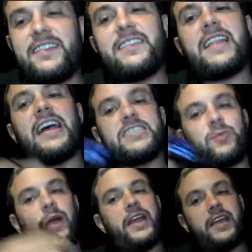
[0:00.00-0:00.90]
that's
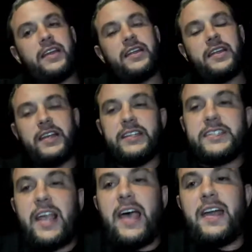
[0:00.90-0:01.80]
weird is
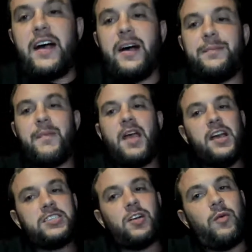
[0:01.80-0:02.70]
that
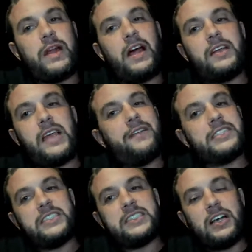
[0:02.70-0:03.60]
so ever
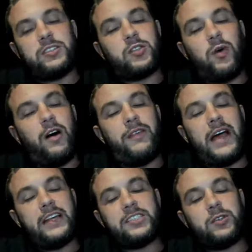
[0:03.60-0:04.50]
since I was 12, I had
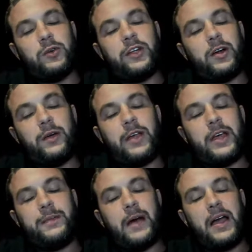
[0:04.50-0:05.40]
a studio
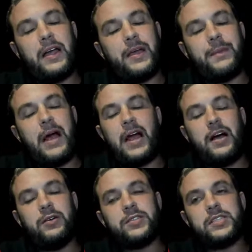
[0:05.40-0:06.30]
in my house,
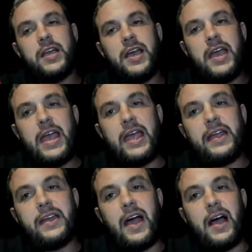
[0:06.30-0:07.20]

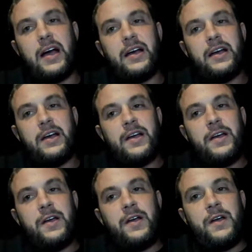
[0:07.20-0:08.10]
and
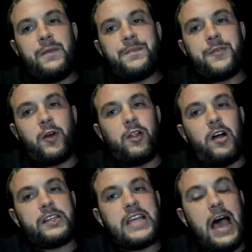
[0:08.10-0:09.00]
for a
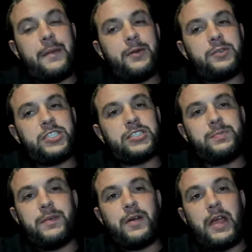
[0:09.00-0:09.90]
long time it
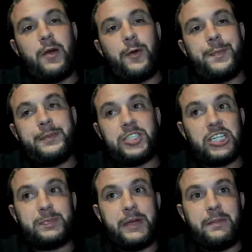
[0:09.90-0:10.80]
would
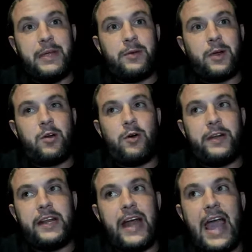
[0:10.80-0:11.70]
just be me recording,
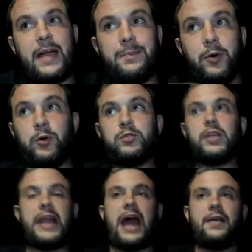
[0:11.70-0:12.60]
and I had a booth,
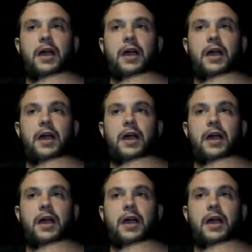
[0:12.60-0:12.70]
and I